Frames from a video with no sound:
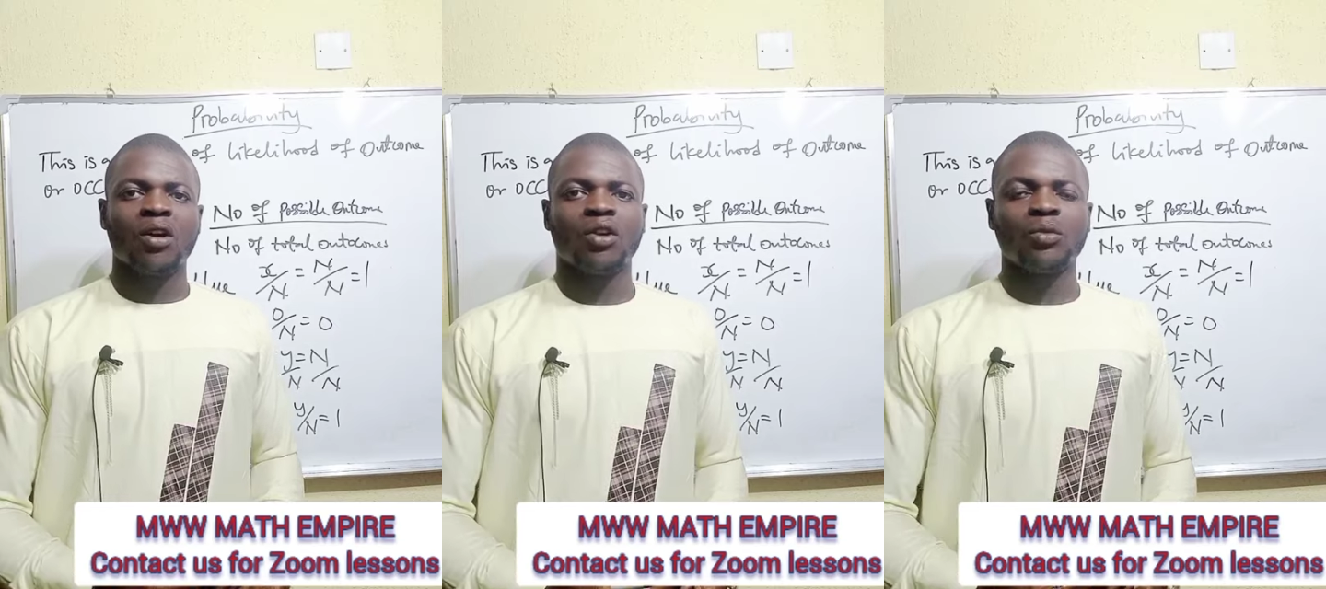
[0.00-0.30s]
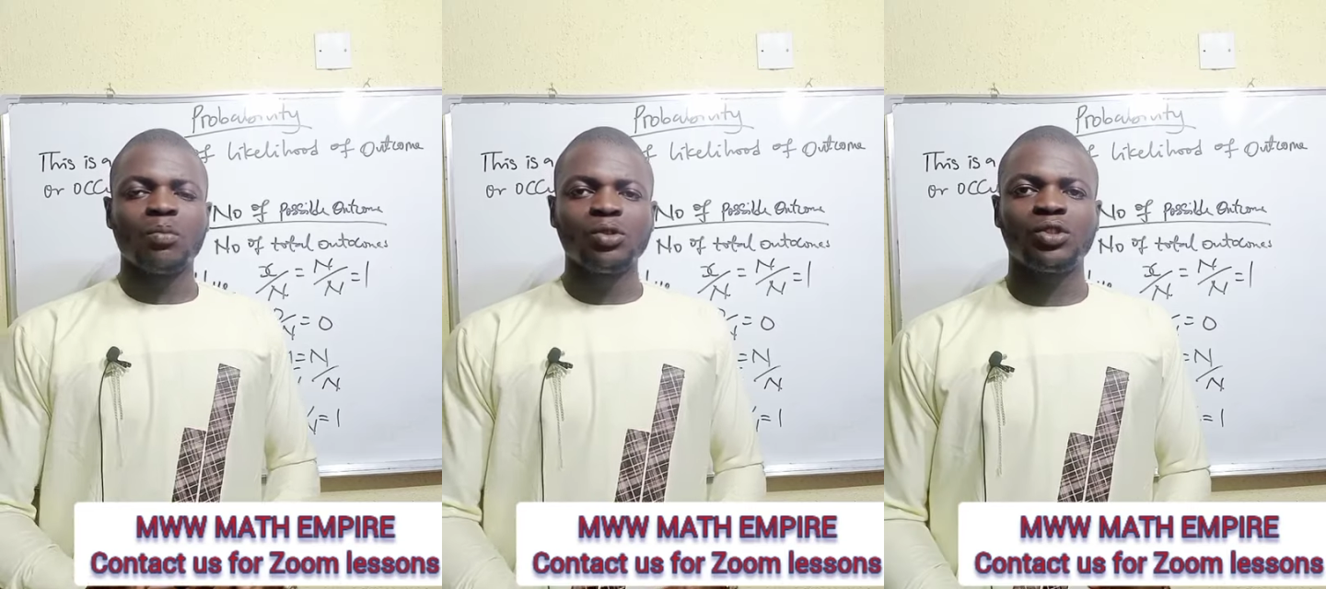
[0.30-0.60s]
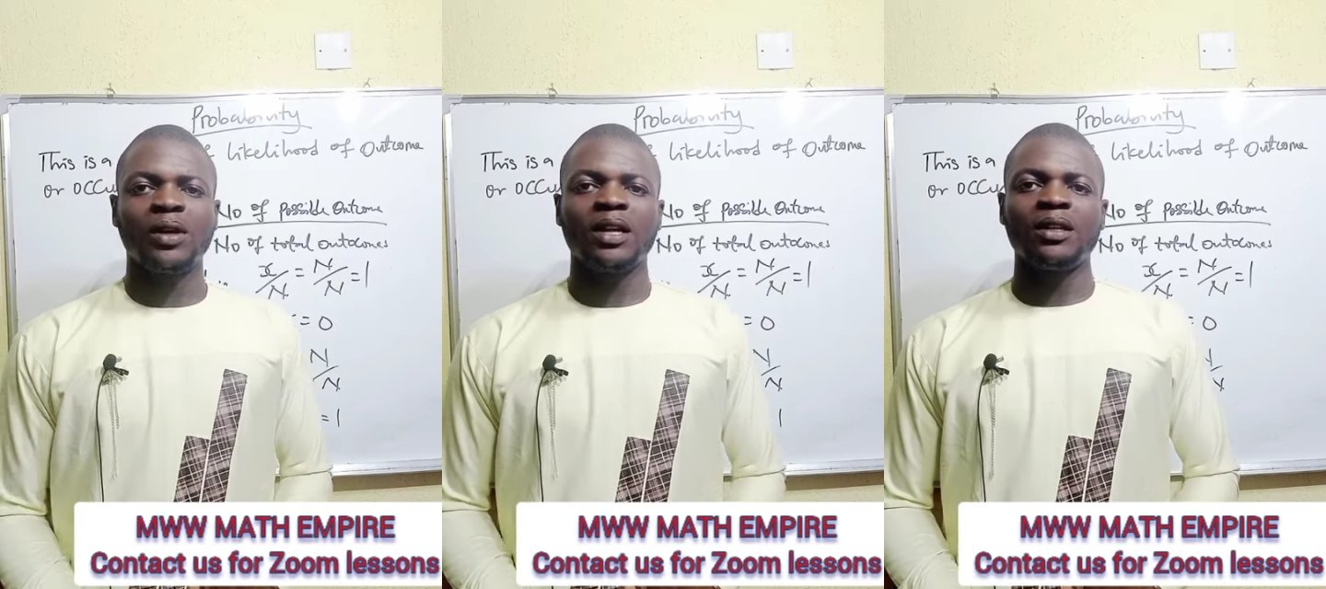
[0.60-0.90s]
on
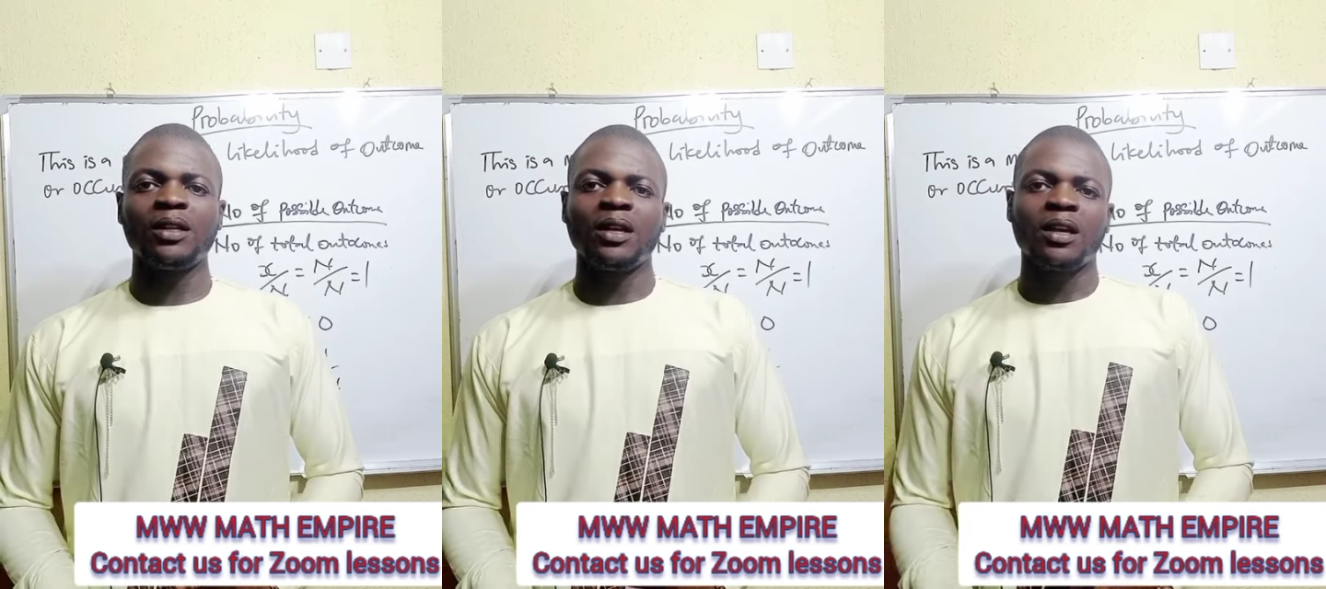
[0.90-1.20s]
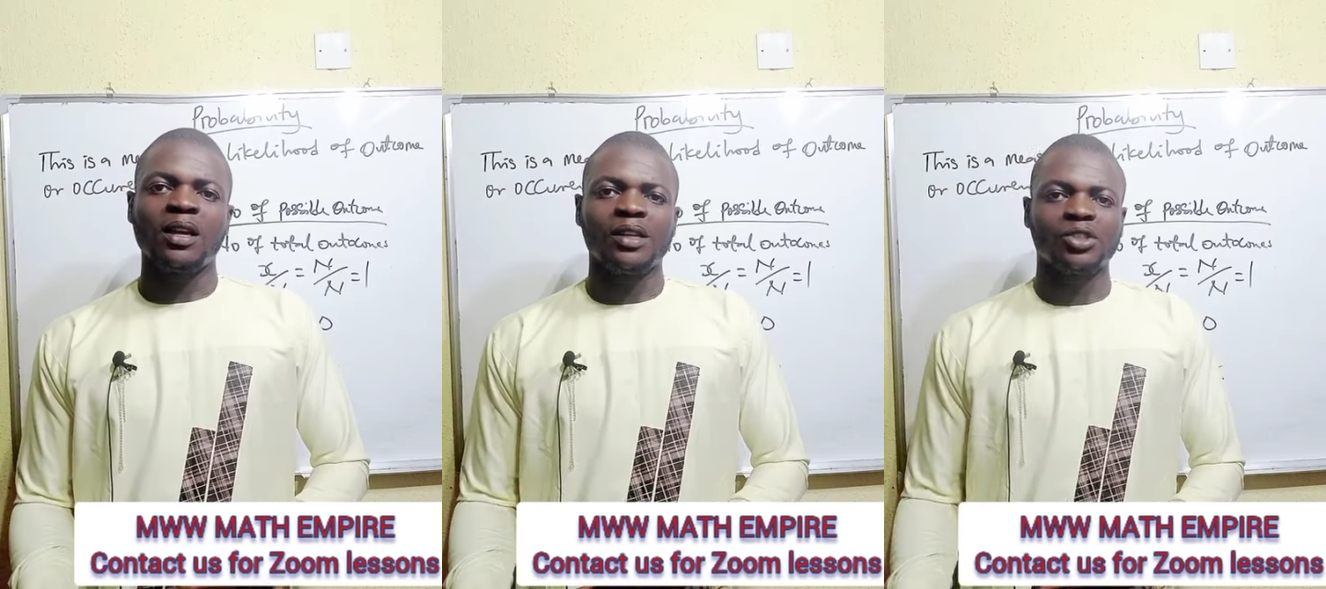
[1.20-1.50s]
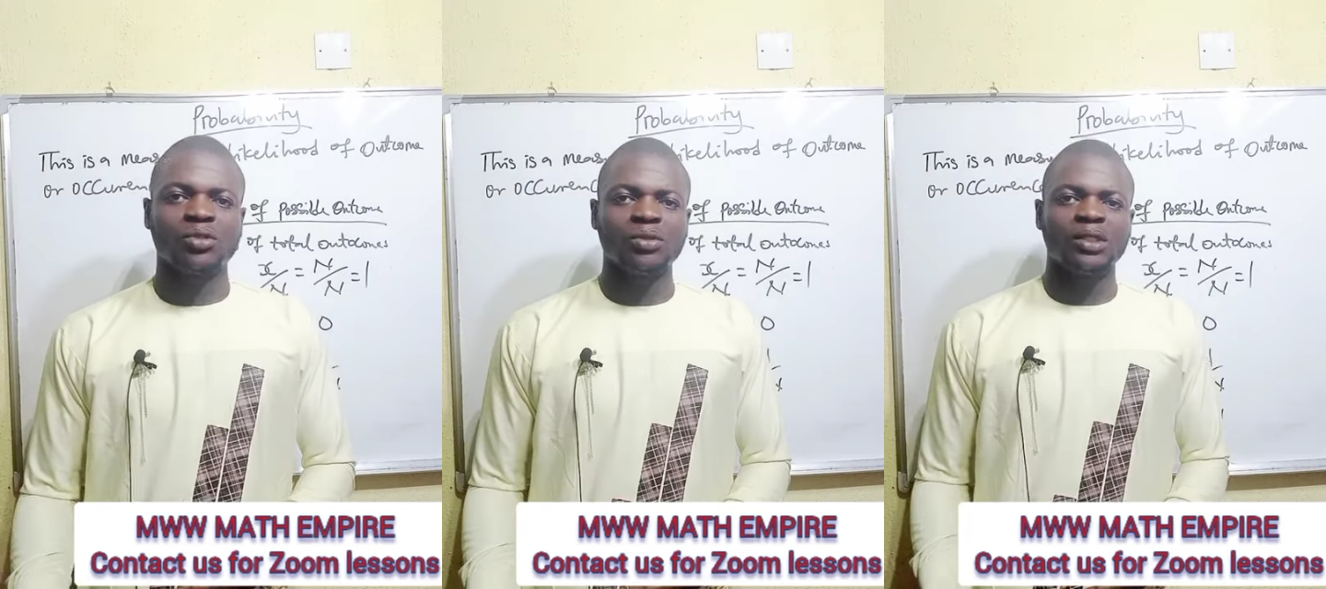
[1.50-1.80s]
mutually
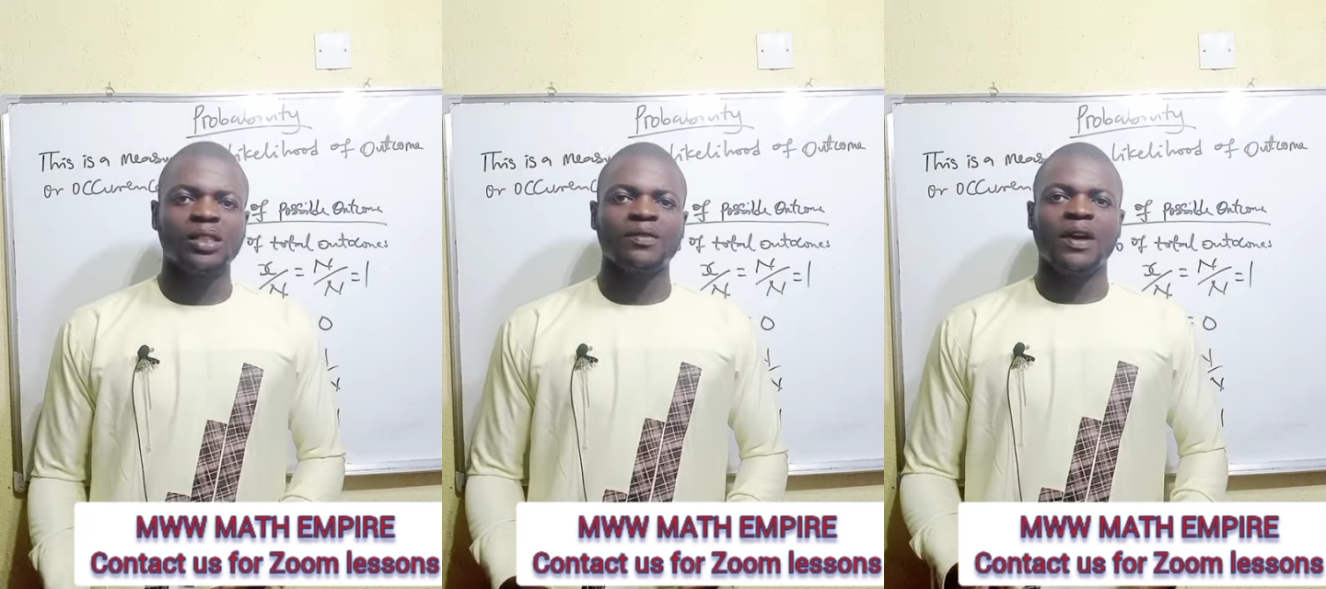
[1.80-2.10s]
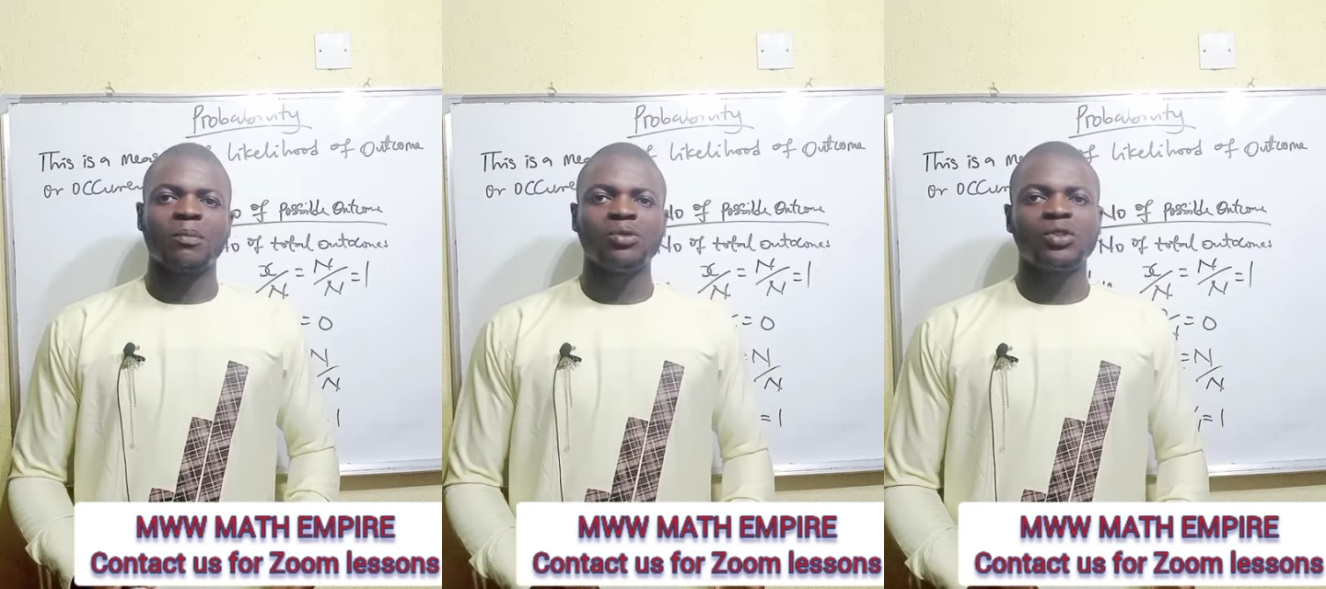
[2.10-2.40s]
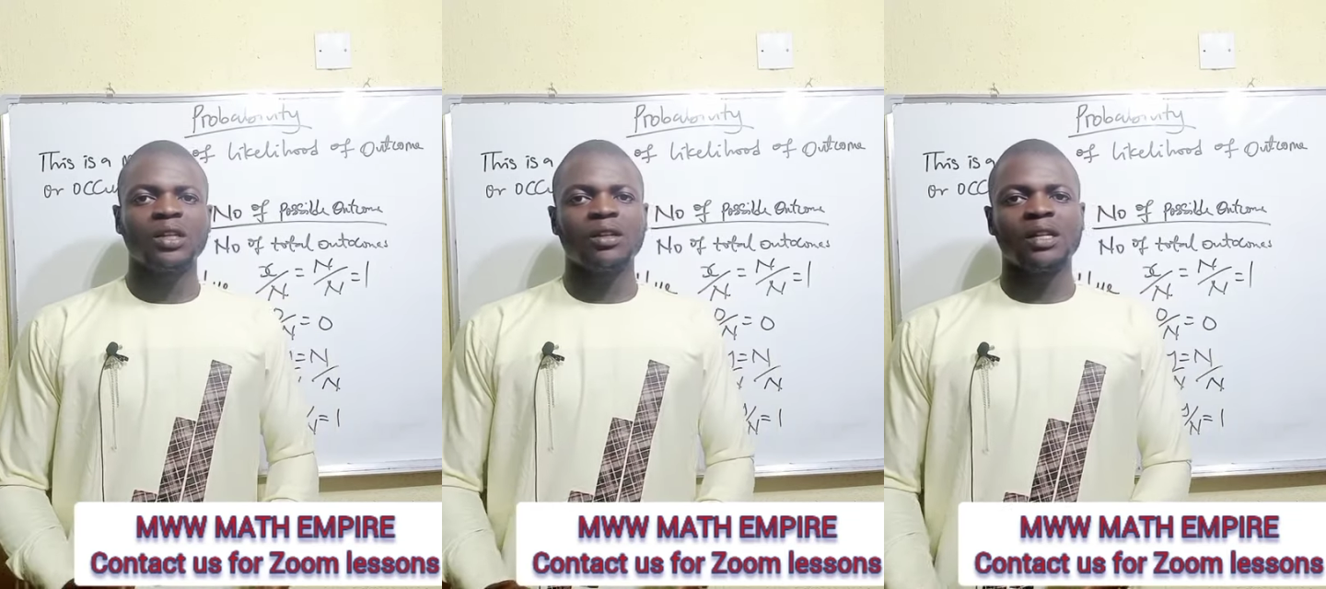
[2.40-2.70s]
exclusive and
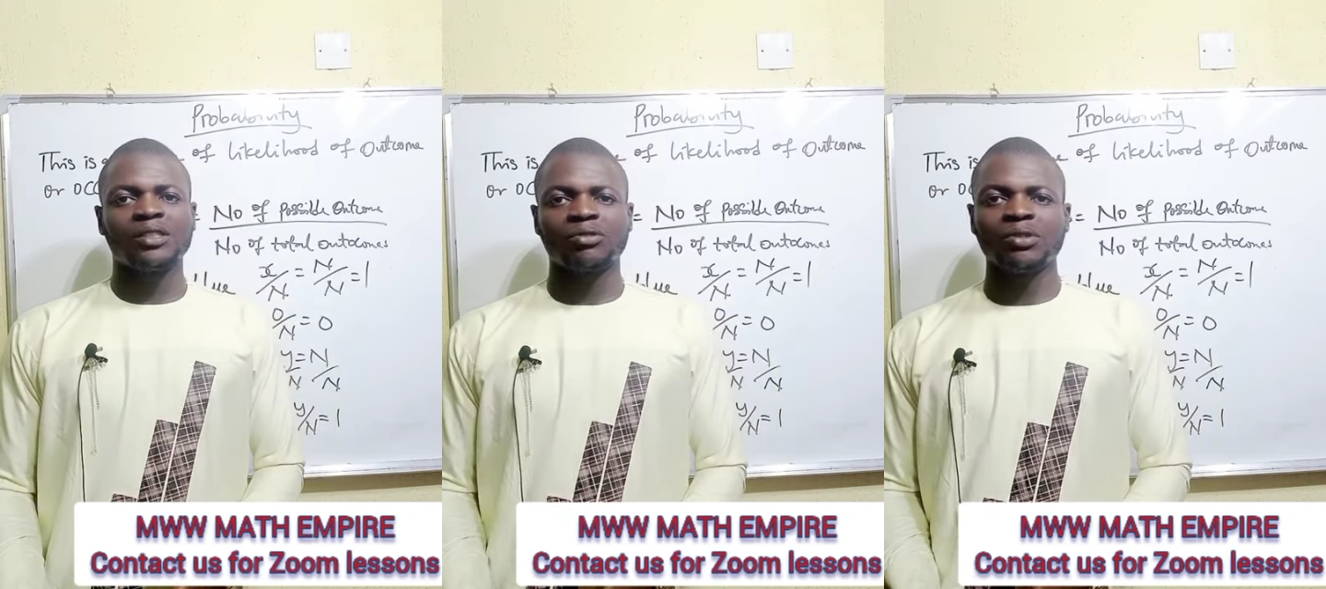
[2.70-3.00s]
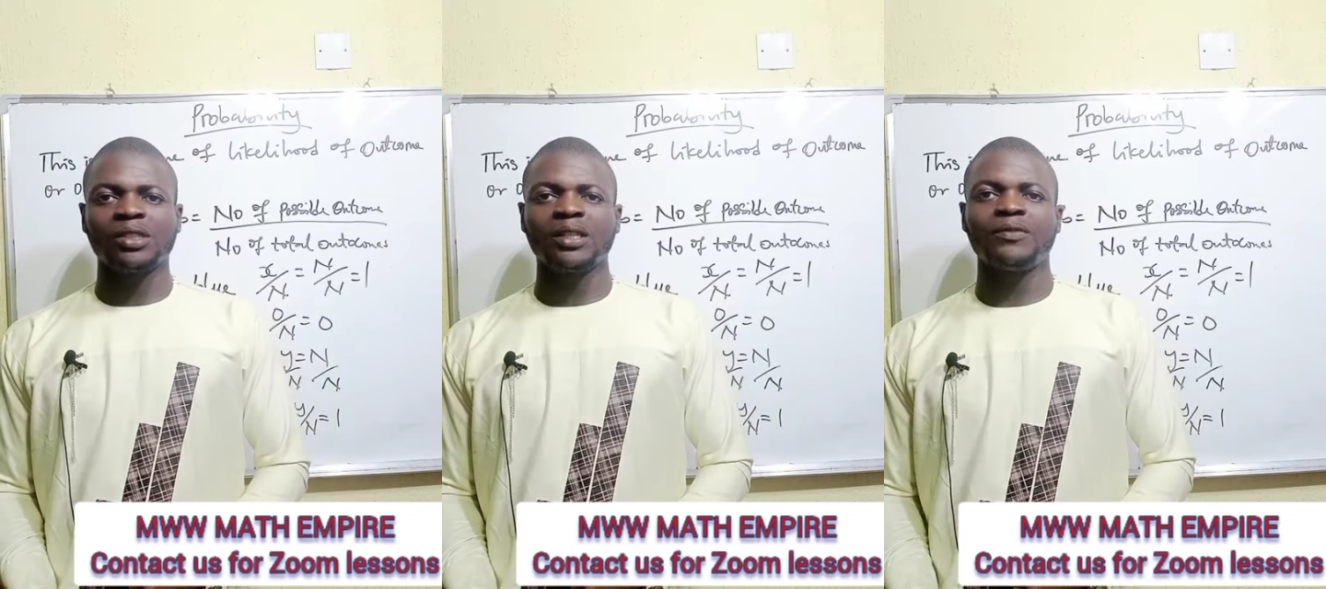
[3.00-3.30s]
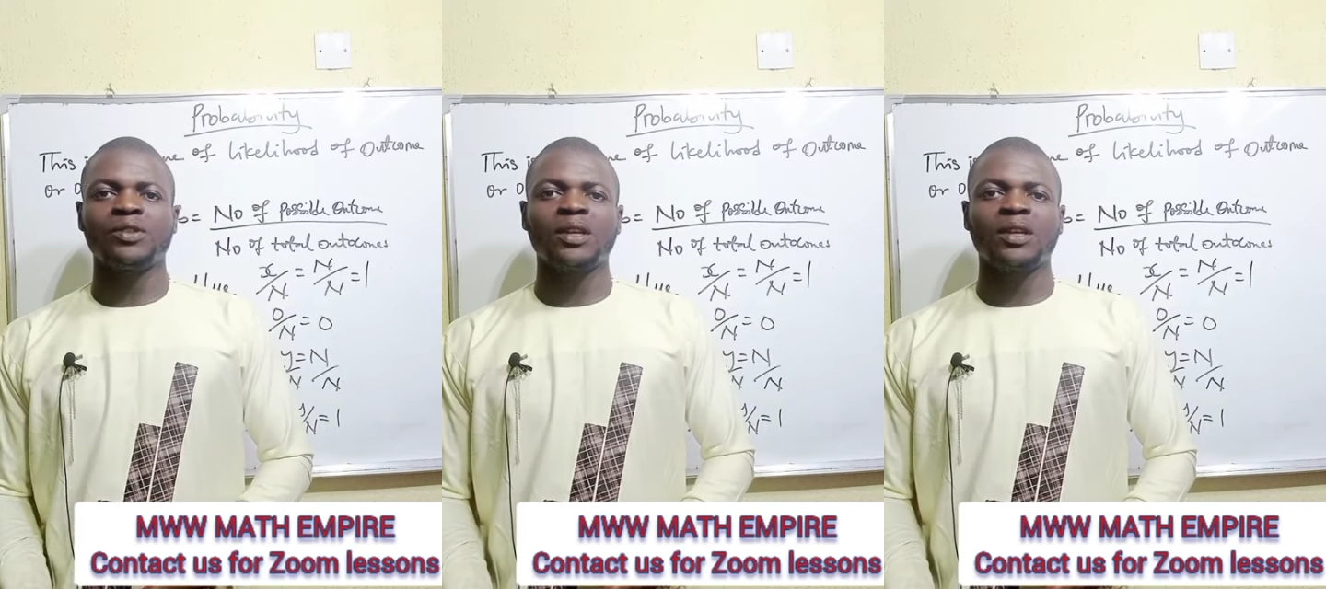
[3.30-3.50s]
mutually non-exclusive,